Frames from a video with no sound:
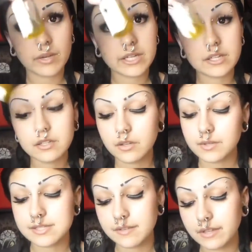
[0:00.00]
oil
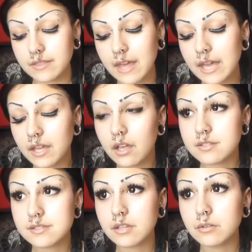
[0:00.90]
or stuff like that.
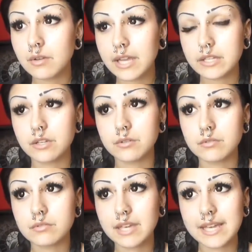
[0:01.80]
Also, I
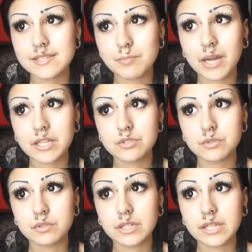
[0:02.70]
know King's Body
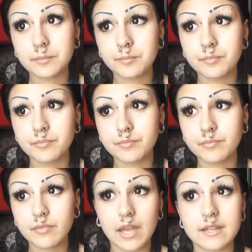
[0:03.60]
Jewelry
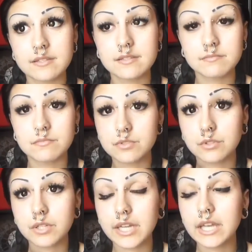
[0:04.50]
has
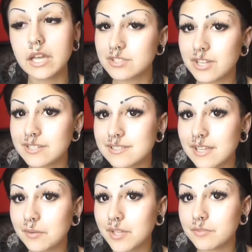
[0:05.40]
jewelry. Try to
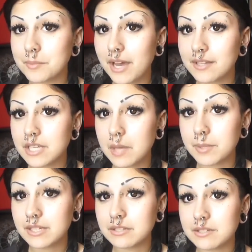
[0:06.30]
stay away from the Hot
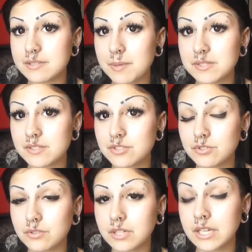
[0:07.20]
Topic or the Spencer's
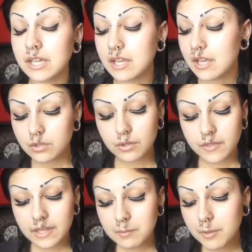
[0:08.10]
jewelry. Cool
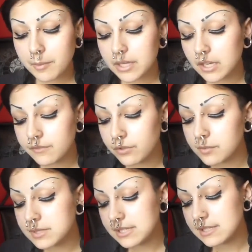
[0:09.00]
thing about Body Art
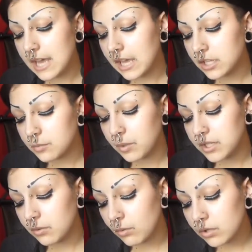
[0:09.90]
Forms is that when
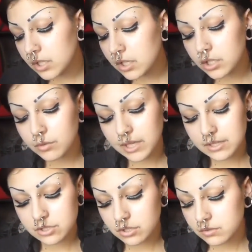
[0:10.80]
you order, you
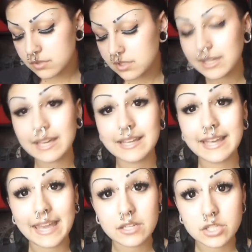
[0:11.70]
can choose to get a
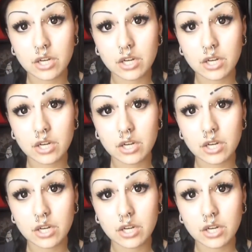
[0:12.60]
gauge